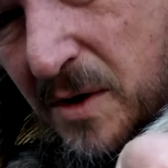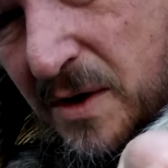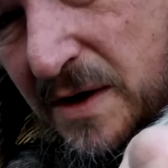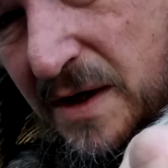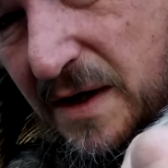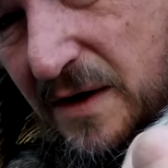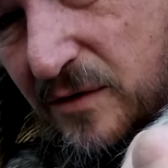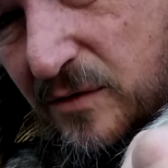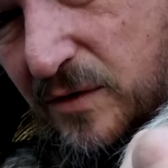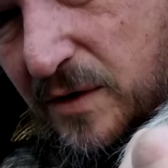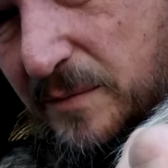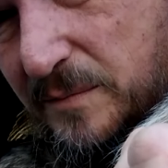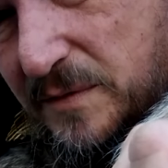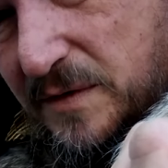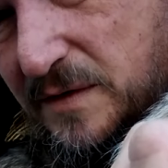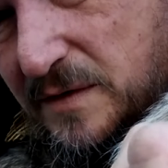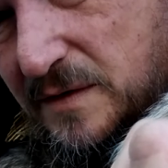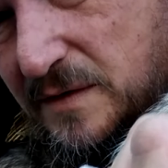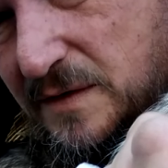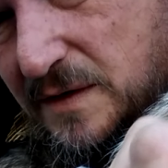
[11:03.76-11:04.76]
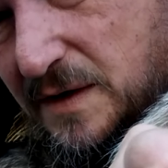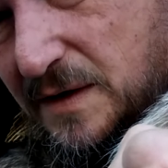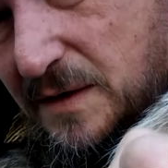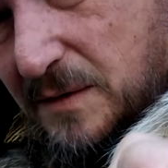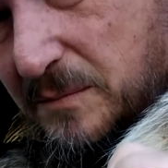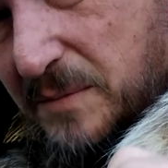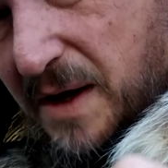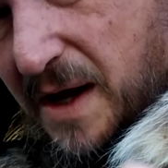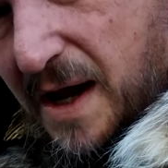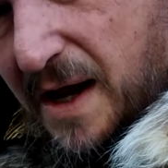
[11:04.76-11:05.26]
monkey gripped in
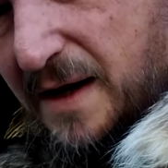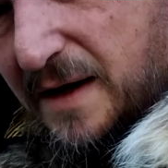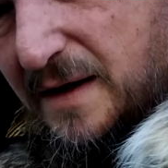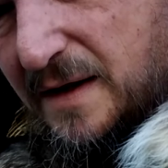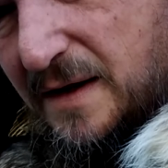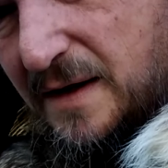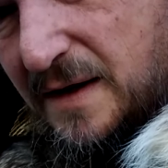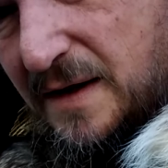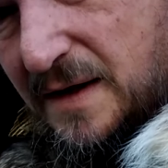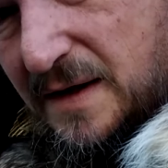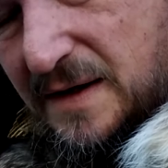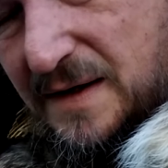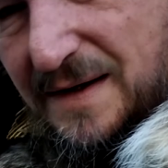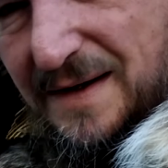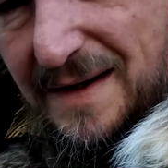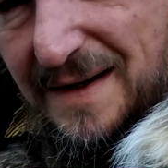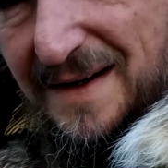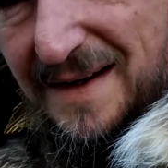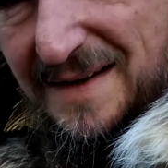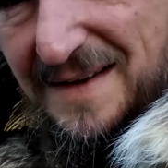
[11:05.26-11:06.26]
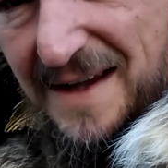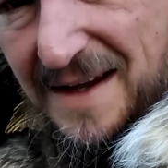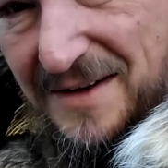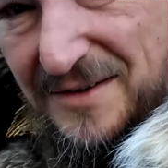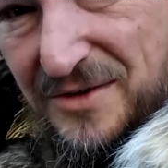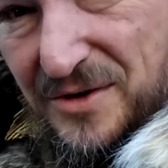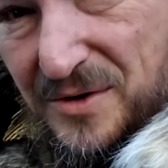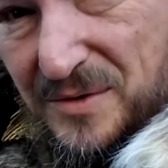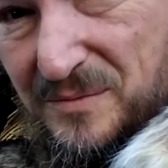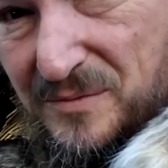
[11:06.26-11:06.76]
the back. I get
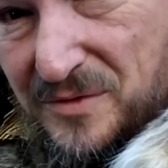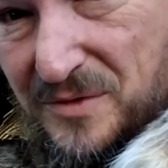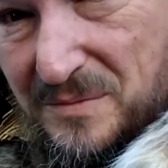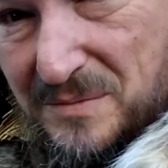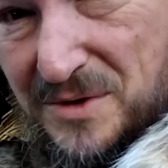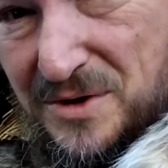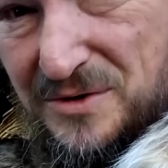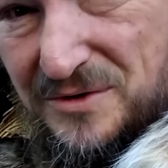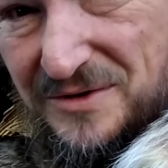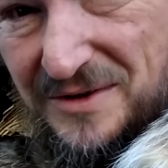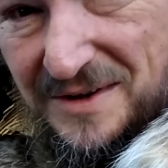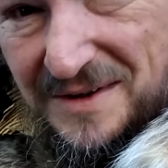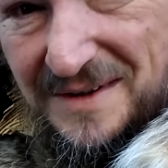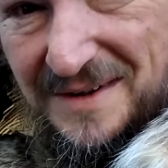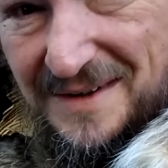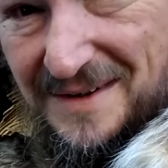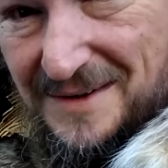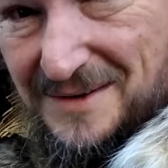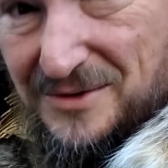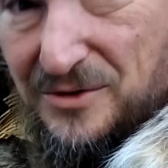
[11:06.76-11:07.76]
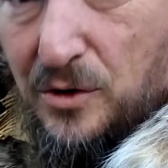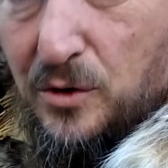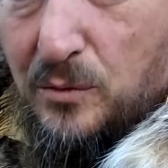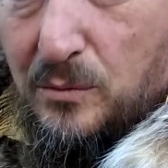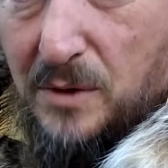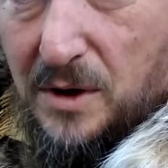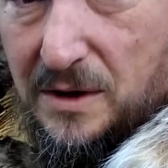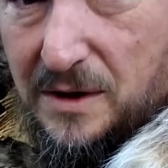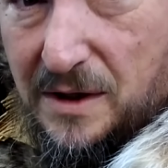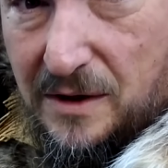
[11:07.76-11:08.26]
that term from music,
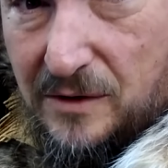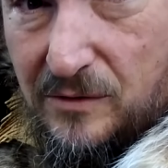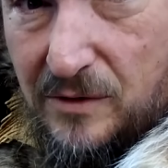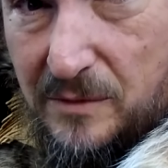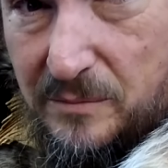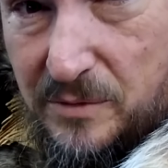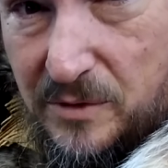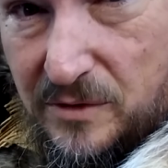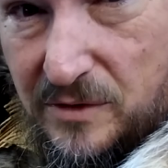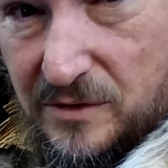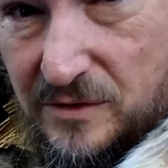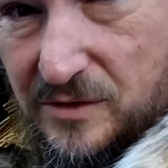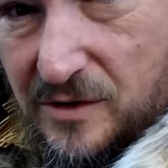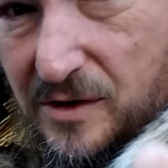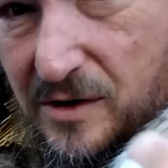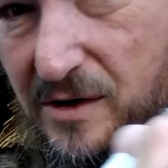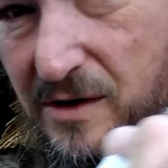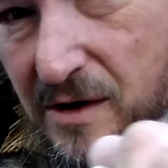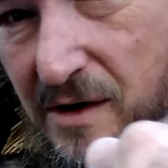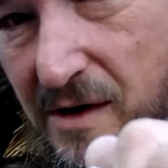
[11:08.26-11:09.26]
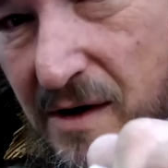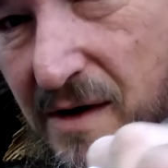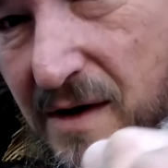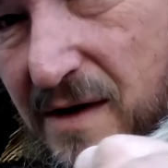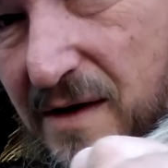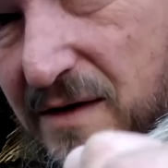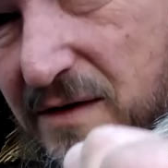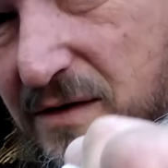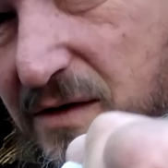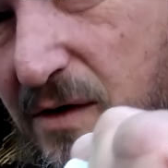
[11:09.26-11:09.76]
don't monkey grip your guitar.
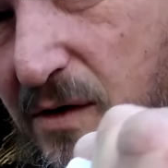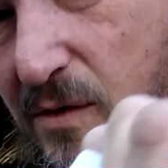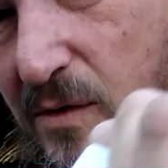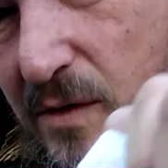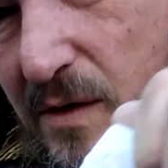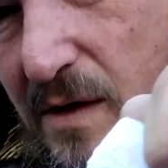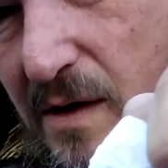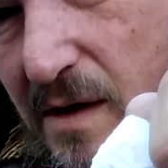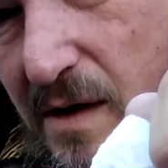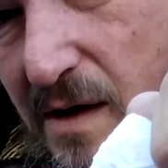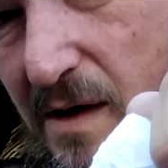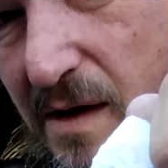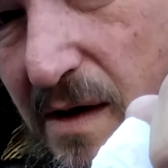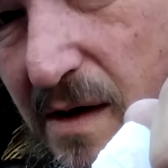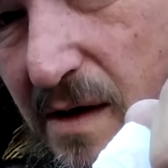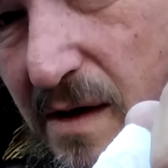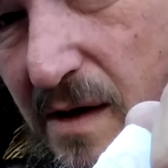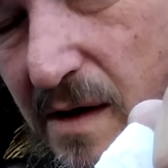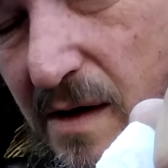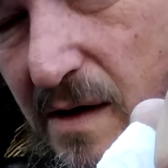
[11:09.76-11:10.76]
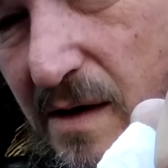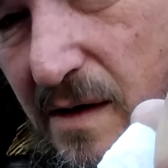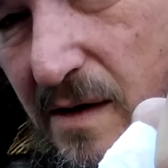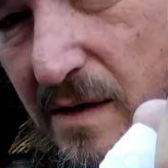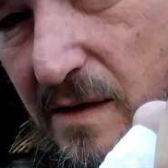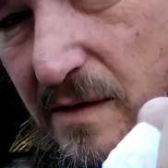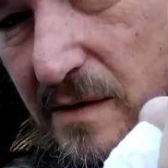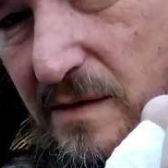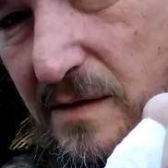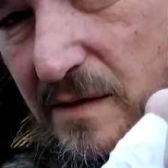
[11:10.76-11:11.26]
So
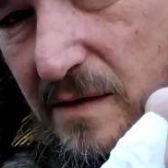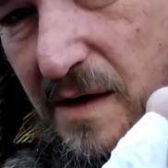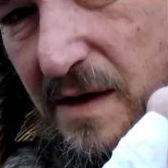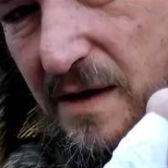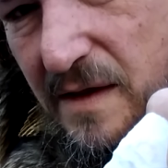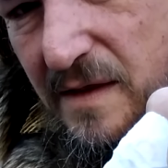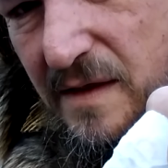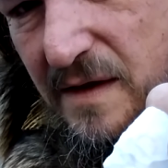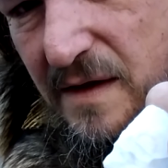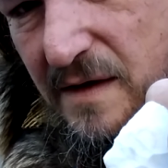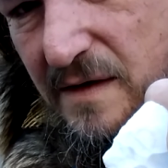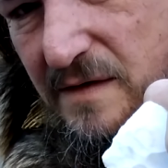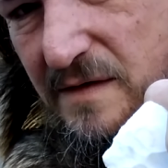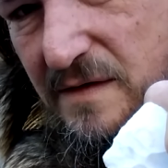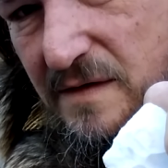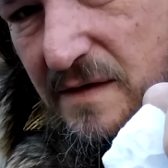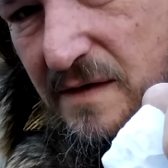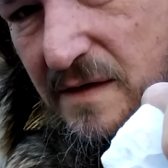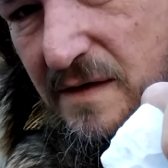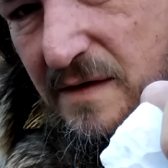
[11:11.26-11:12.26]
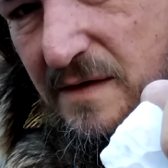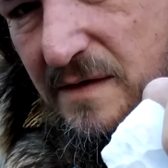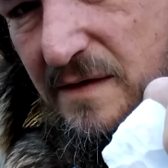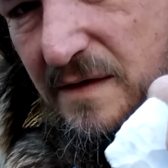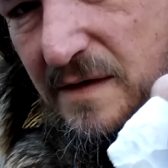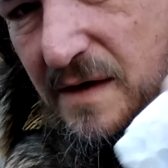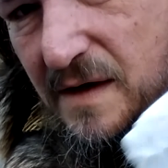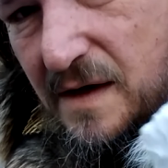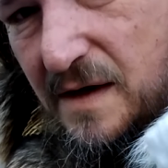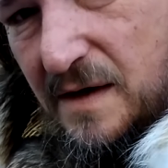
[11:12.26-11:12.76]
like this,
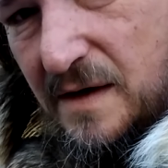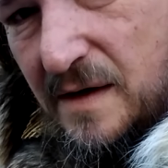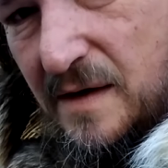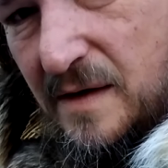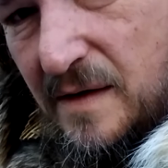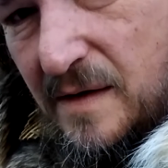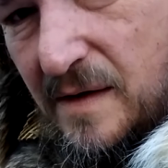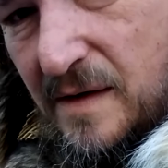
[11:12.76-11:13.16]
okay,